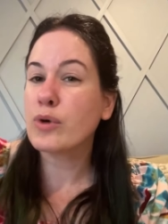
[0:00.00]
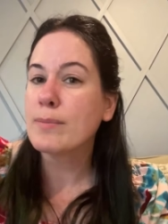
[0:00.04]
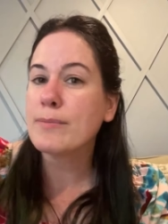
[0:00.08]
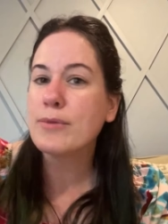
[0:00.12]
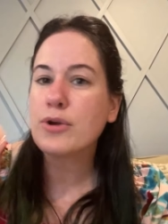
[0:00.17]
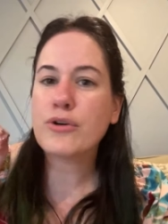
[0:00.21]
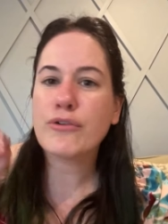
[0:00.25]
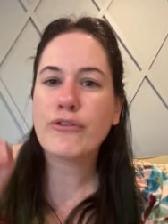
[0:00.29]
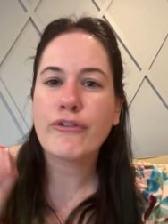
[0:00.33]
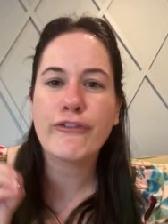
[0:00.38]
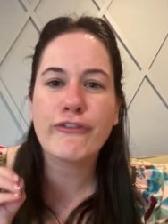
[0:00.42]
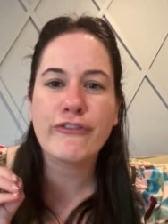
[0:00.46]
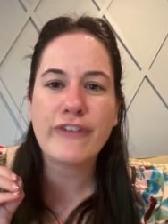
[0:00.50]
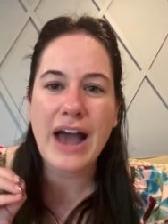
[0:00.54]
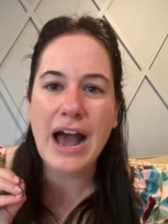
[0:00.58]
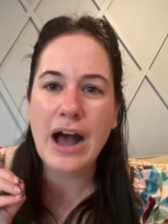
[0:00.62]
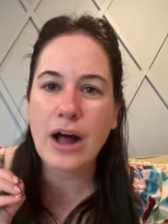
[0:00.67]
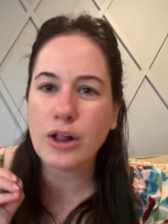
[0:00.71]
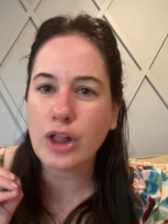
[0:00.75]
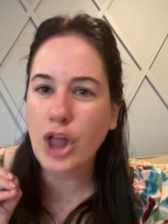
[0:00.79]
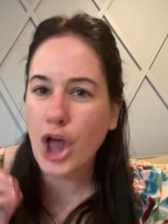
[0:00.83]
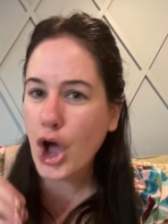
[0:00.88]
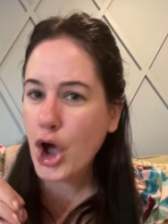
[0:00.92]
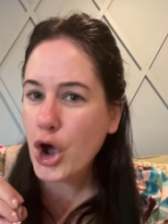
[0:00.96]
remove
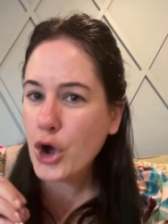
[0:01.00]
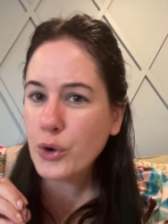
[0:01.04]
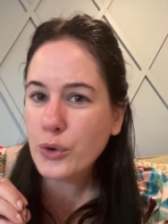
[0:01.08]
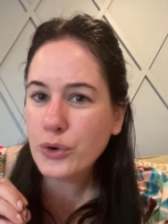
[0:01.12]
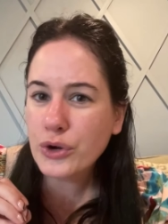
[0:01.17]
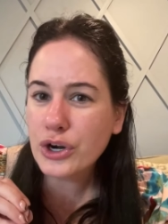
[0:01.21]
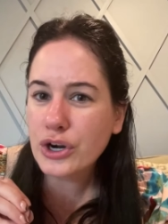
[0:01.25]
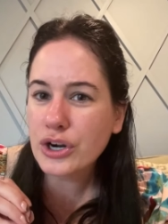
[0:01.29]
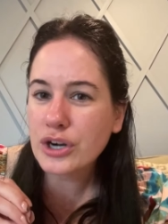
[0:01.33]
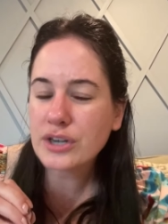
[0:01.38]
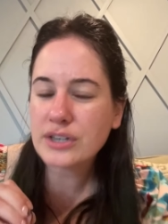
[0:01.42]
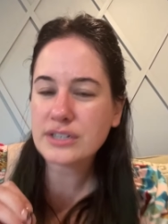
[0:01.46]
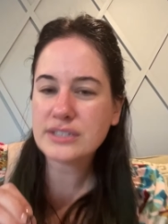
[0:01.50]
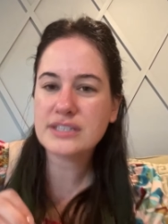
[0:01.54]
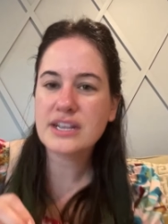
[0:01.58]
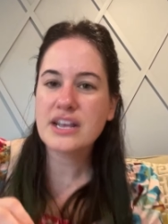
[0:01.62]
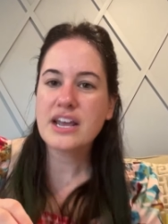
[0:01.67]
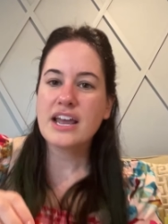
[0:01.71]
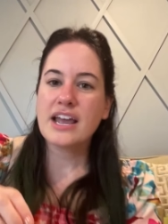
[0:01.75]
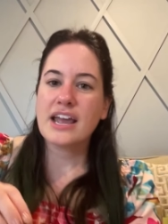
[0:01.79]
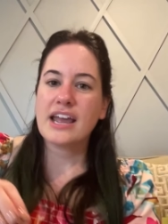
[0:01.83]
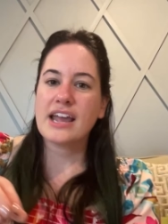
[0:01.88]
foul odors.